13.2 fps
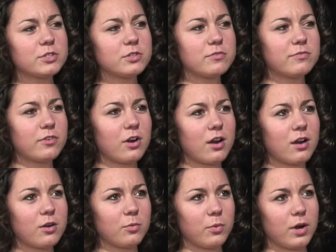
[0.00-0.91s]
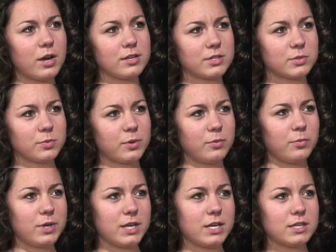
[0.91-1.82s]
so far was when
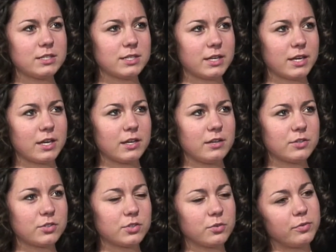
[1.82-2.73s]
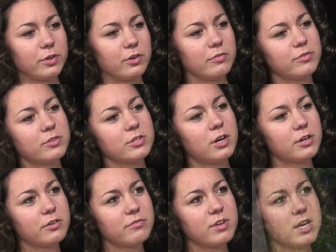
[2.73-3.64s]
we did surreal
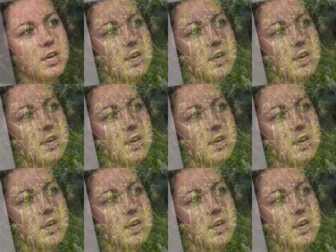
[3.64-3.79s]
photography